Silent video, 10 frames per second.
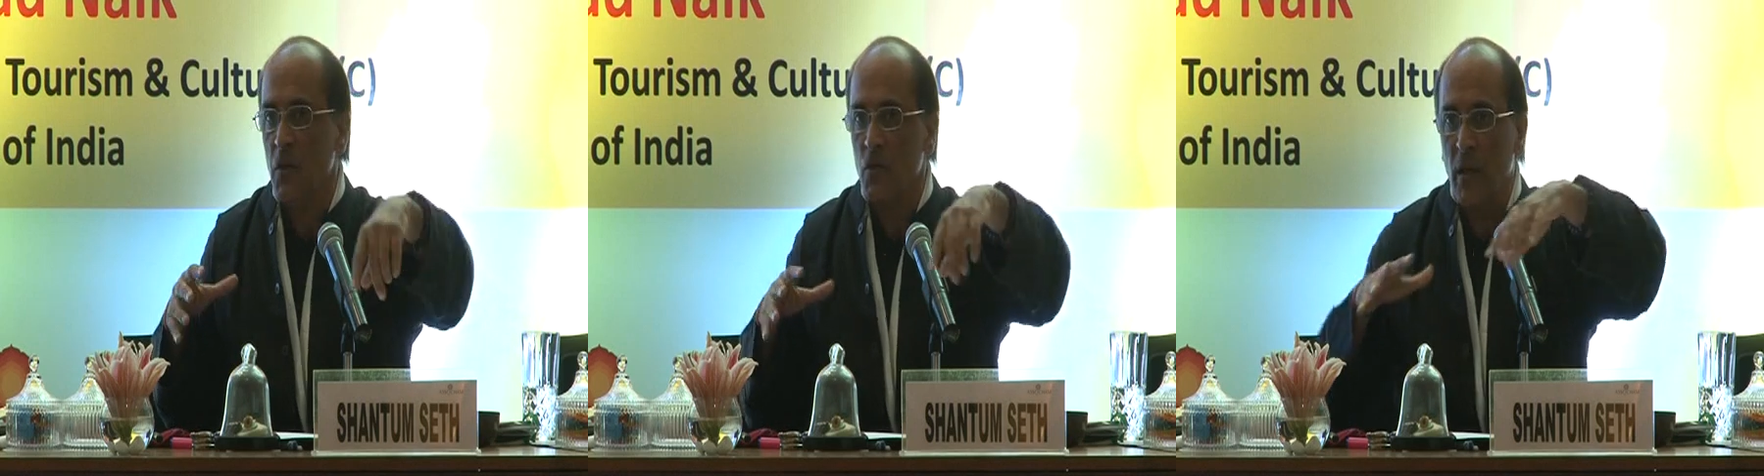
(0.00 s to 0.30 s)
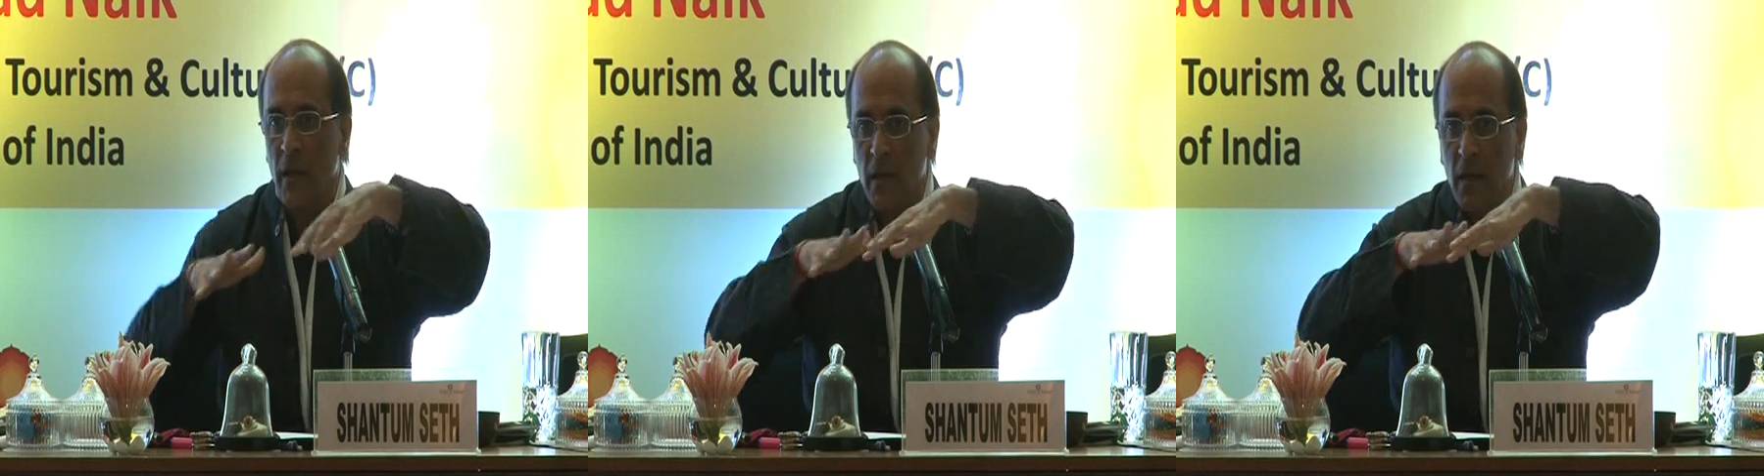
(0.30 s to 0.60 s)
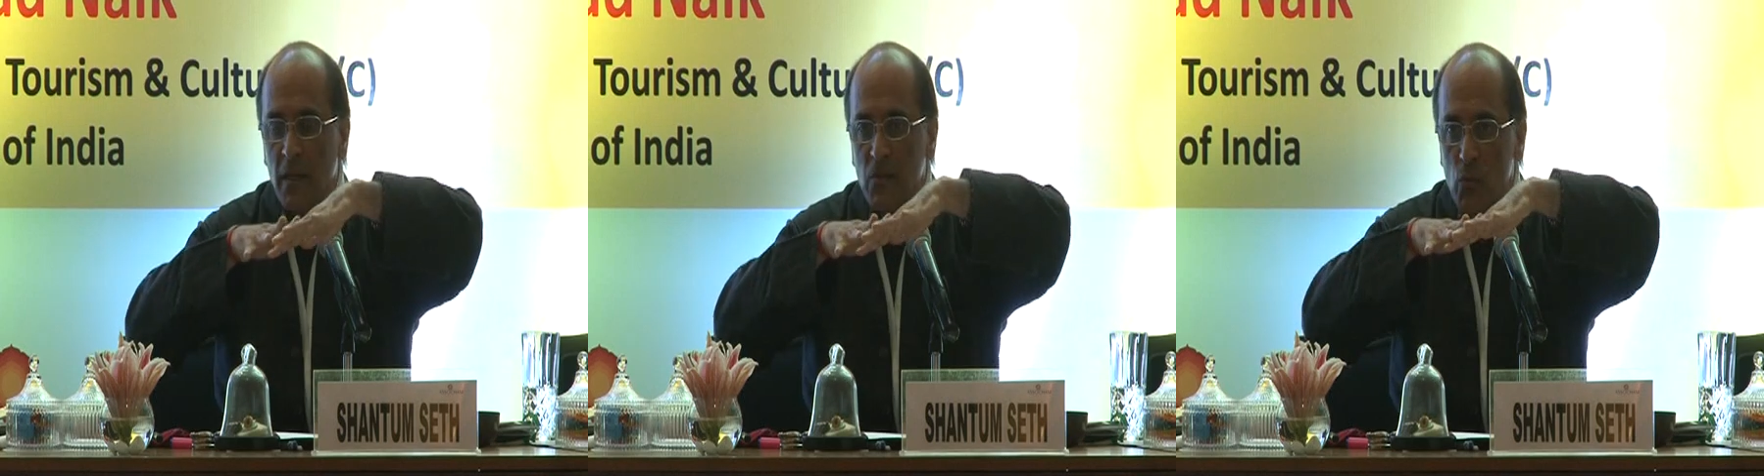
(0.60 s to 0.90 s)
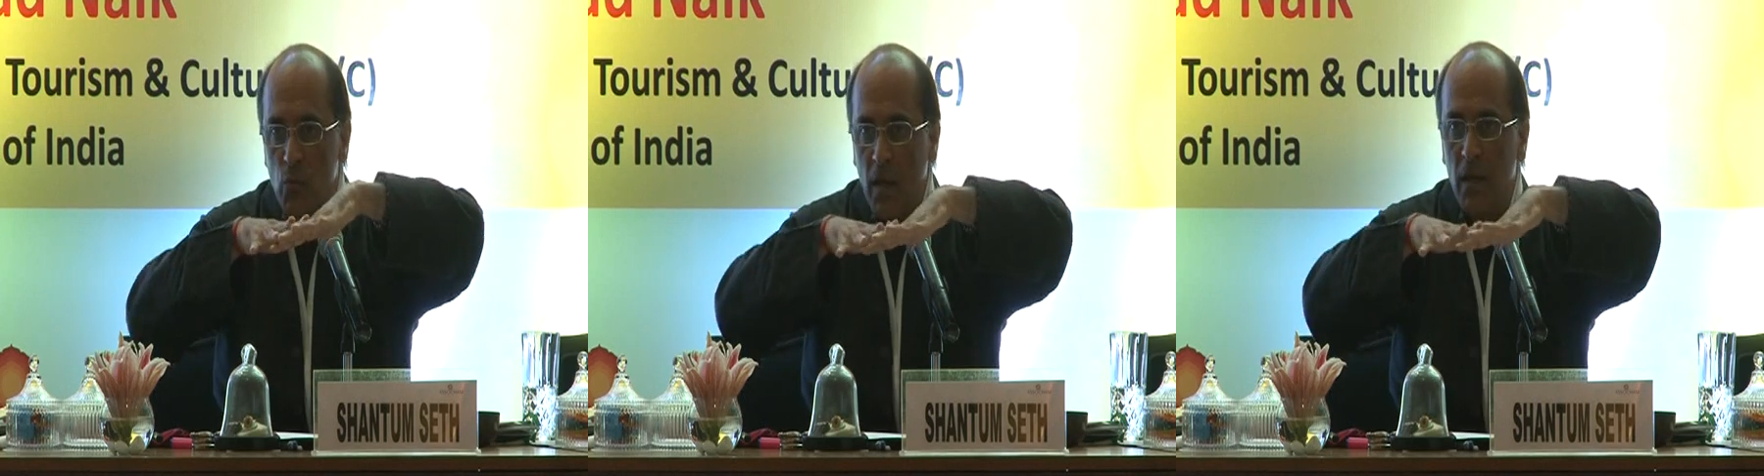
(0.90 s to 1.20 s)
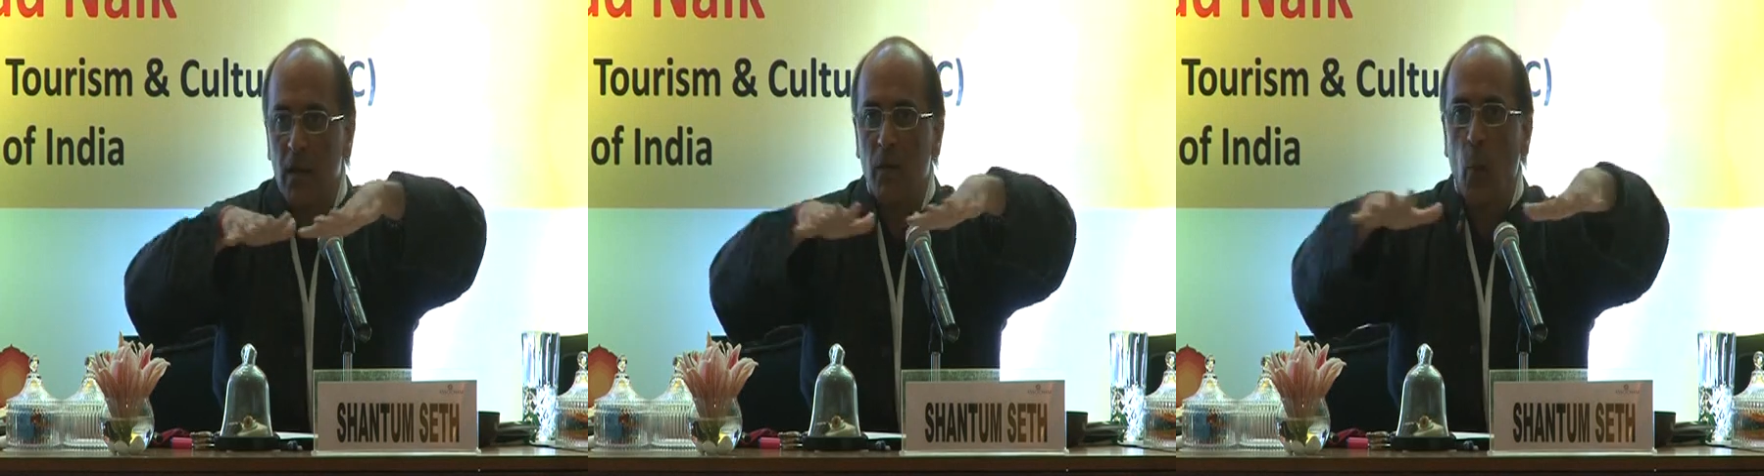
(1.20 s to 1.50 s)
So India is
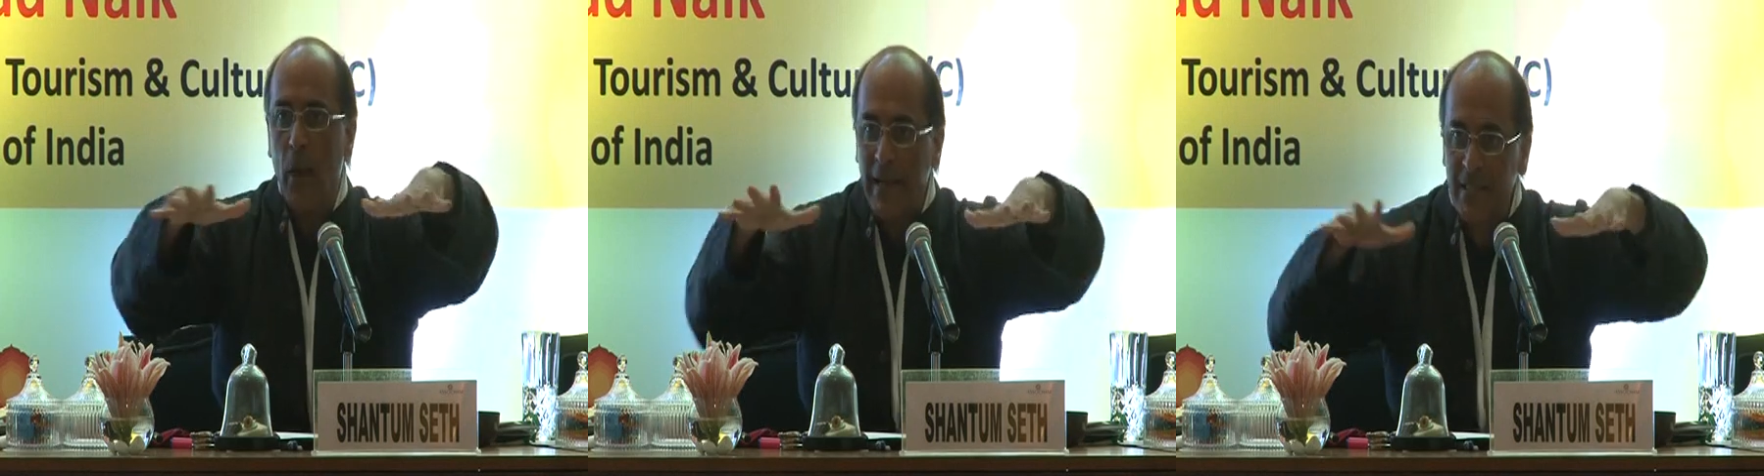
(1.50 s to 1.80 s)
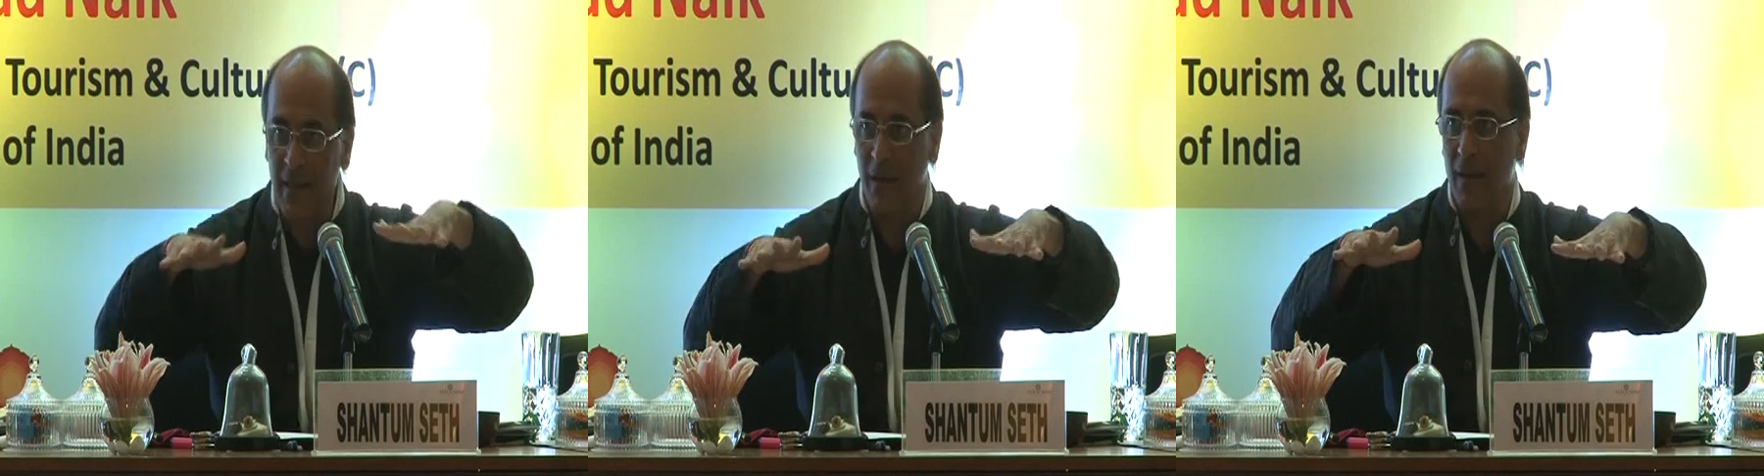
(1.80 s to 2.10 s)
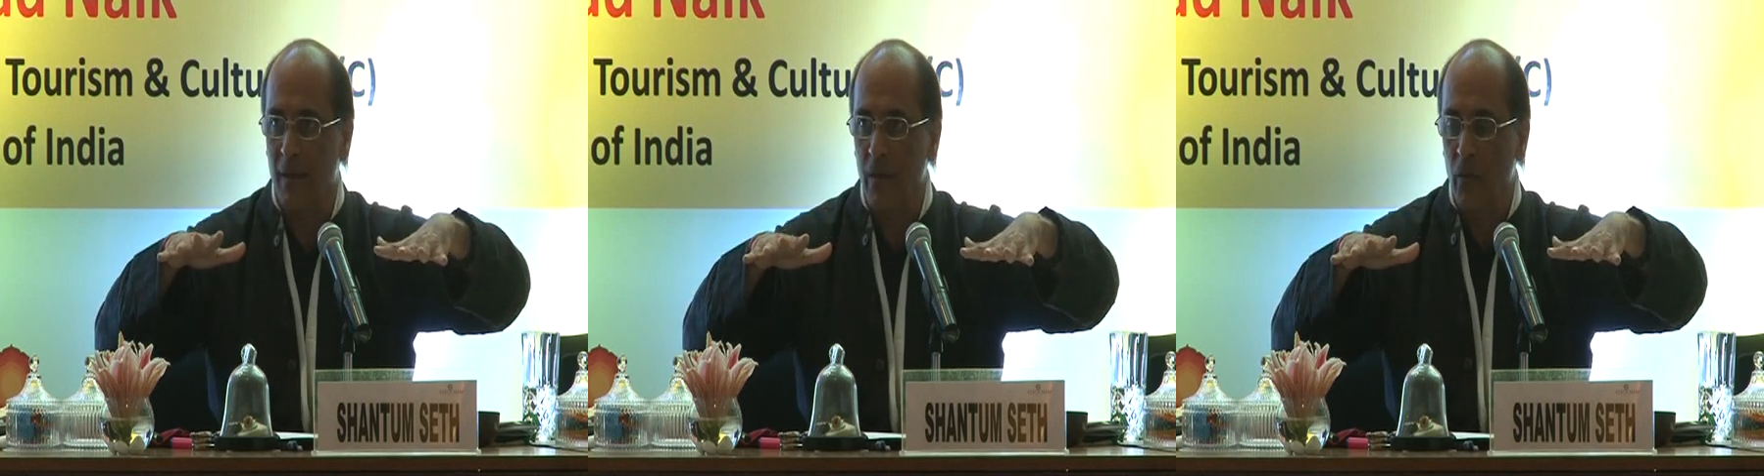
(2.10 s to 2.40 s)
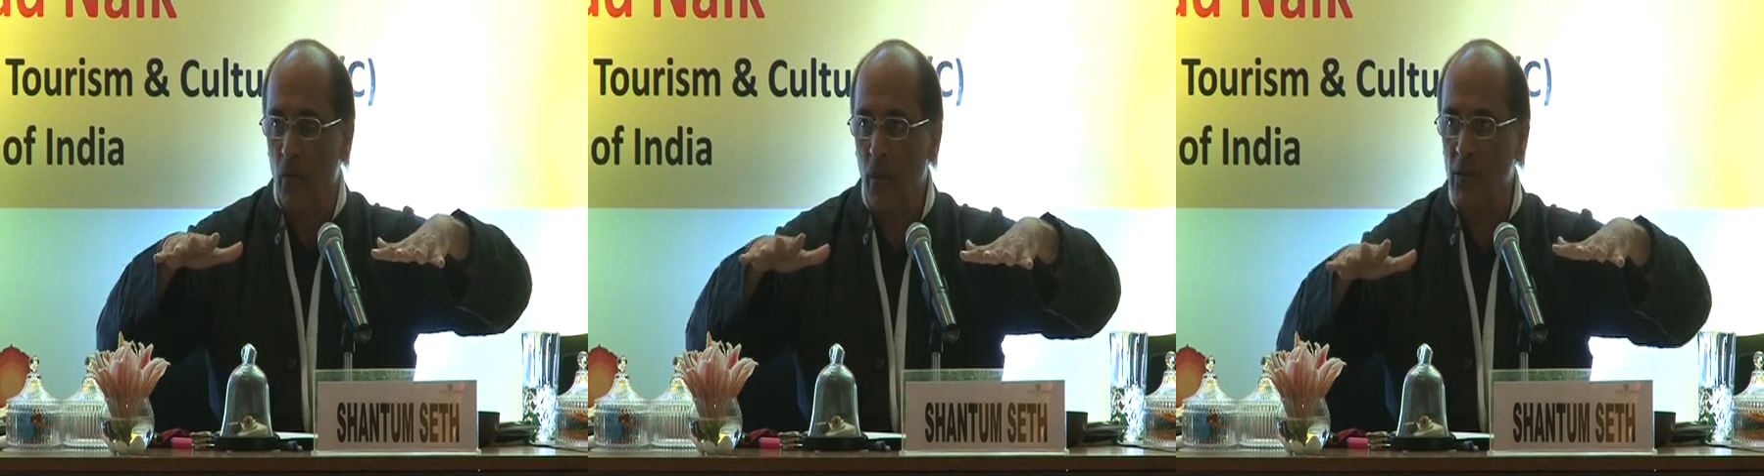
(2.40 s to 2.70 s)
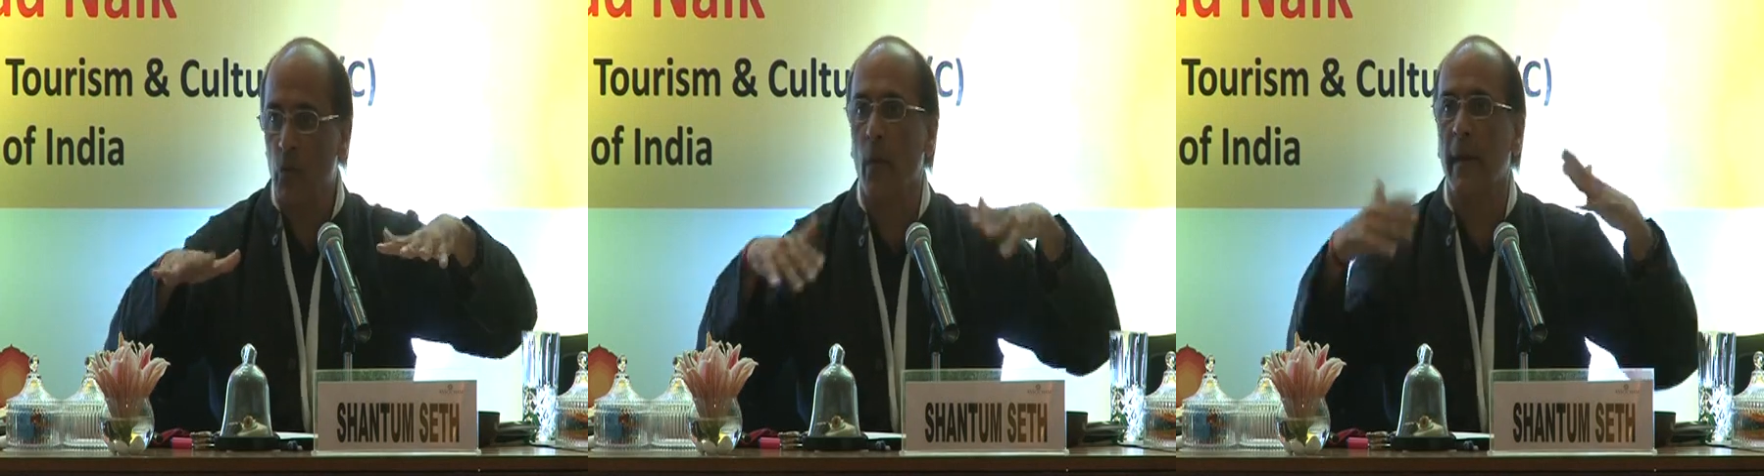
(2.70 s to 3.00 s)
really waiting for
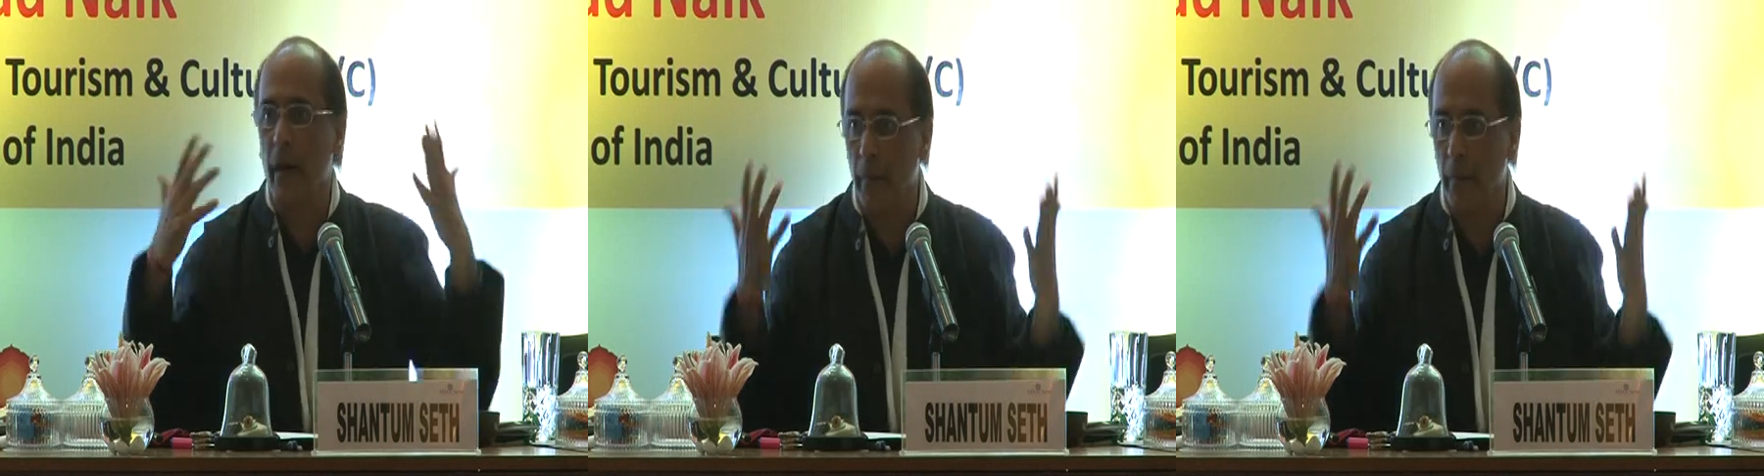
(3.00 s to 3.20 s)
us to wake